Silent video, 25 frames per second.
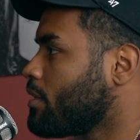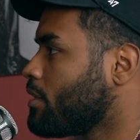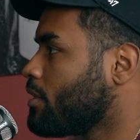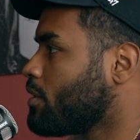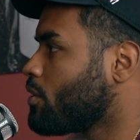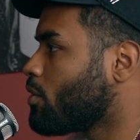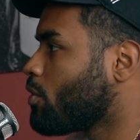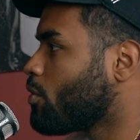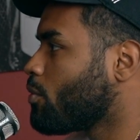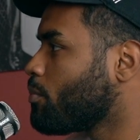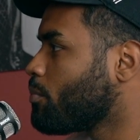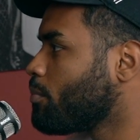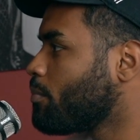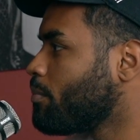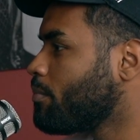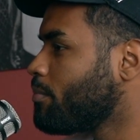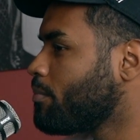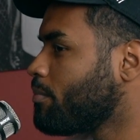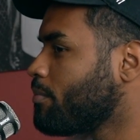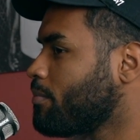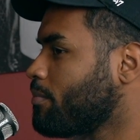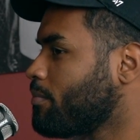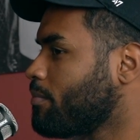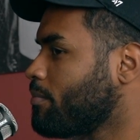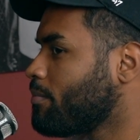you know,
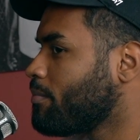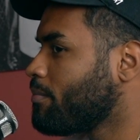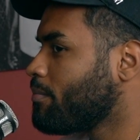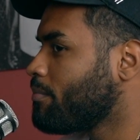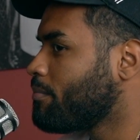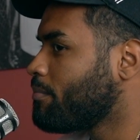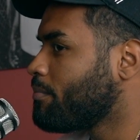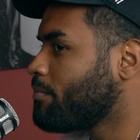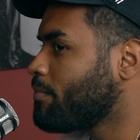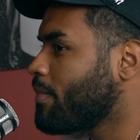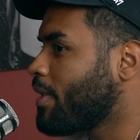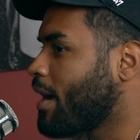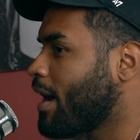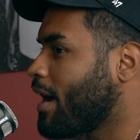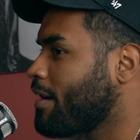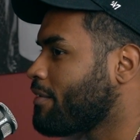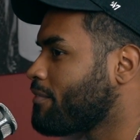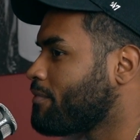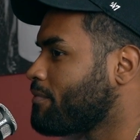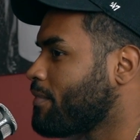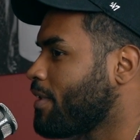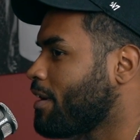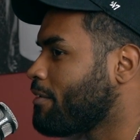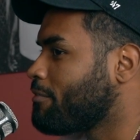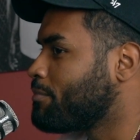
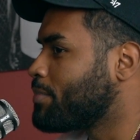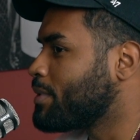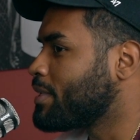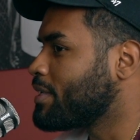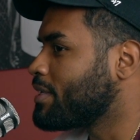have